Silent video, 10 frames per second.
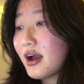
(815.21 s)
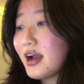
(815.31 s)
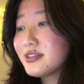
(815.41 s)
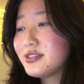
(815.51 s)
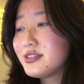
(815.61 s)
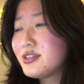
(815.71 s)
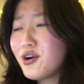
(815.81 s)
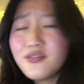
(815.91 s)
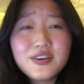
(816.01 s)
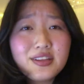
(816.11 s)
I
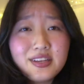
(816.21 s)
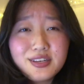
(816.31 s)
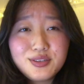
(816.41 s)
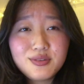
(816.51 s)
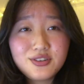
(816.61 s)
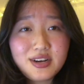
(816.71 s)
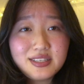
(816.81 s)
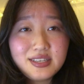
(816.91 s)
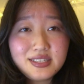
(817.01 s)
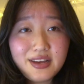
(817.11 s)
don't feel the need to address
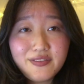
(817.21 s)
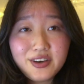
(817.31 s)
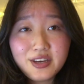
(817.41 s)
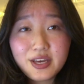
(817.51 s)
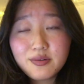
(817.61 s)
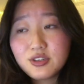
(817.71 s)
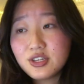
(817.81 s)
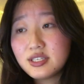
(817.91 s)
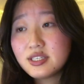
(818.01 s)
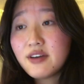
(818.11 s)
this. I feel like it would
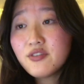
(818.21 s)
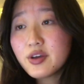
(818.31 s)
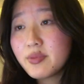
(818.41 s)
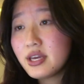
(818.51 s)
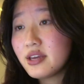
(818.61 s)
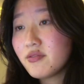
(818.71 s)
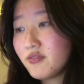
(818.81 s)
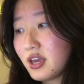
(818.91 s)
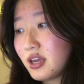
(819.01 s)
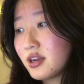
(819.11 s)
just definitely be in
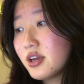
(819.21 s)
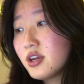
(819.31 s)
vain.